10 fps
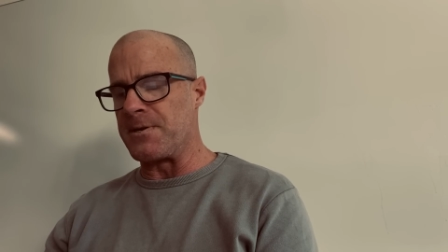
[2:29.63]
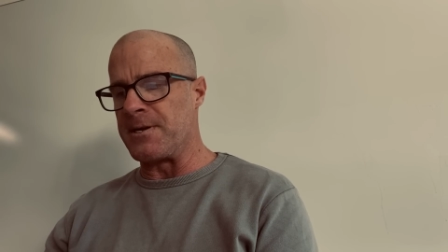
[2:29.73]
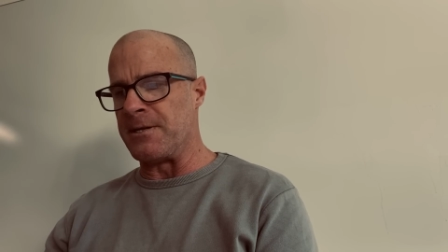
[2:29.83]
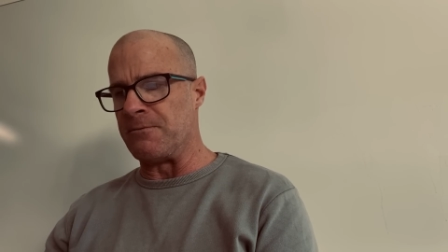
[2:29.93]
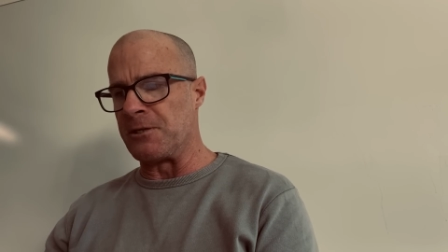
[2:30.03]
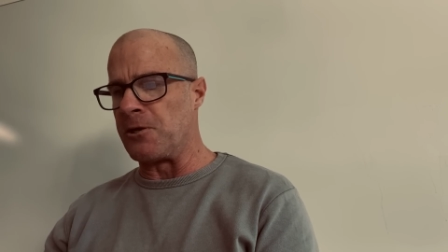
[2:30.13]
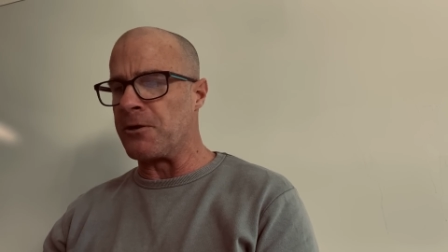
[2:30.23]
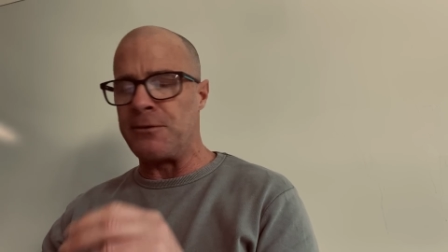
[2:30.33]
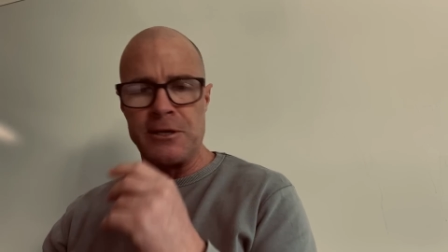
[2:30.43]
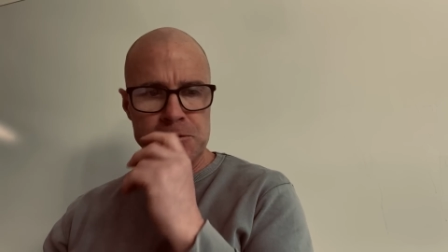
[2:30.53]
And there was a lot
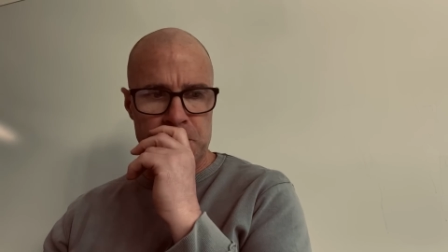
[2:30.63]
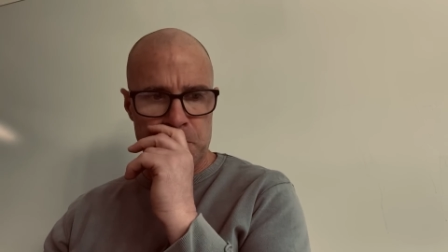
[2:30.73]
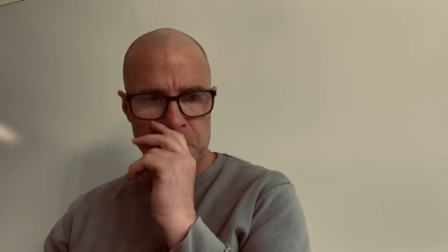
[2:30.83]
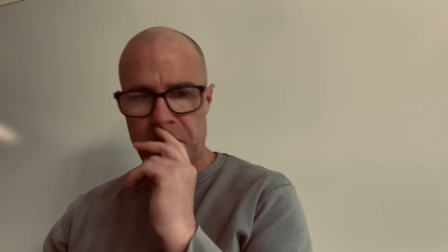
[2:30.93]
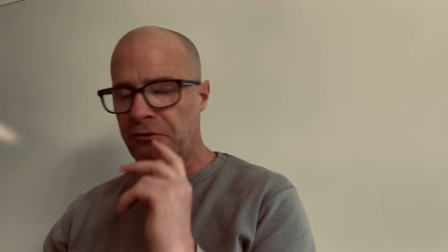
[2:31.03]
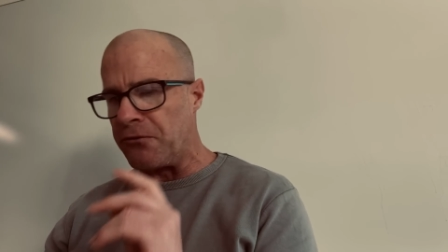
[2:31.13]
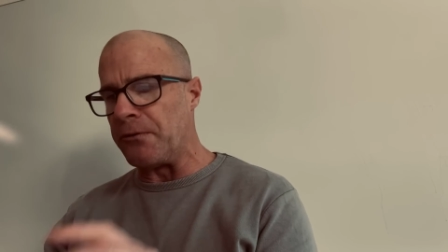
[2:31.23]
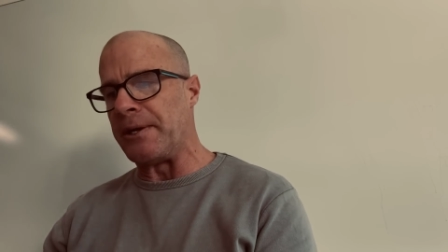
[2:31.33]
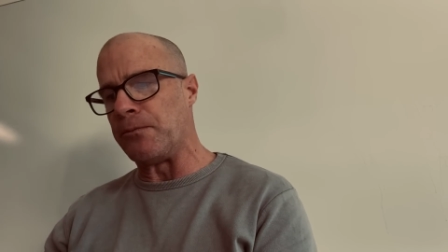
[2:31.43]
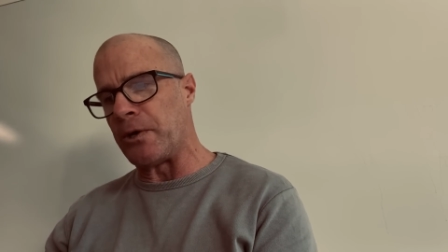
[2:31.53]
of things we weren't
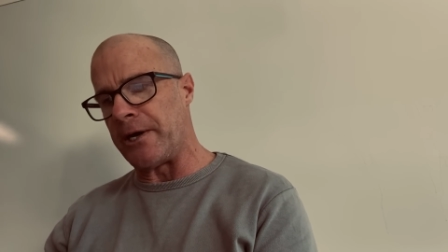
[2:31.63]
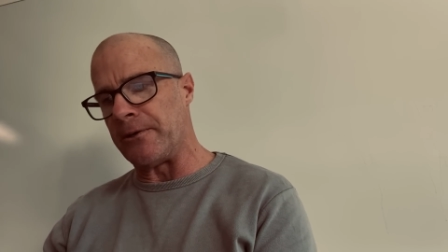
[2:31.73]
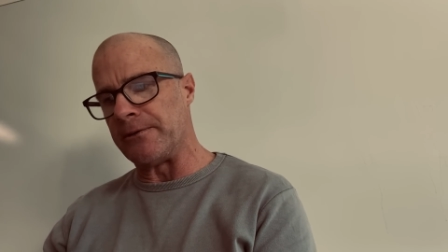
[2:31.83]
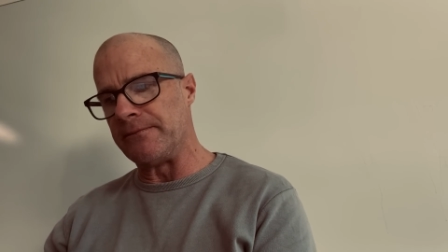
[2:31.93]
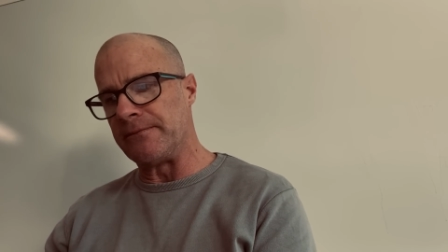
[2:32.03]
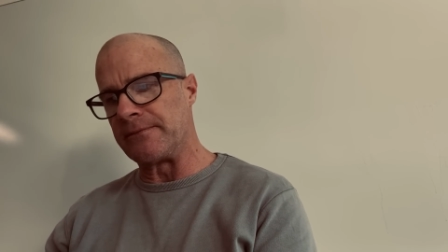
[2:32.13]
doing well.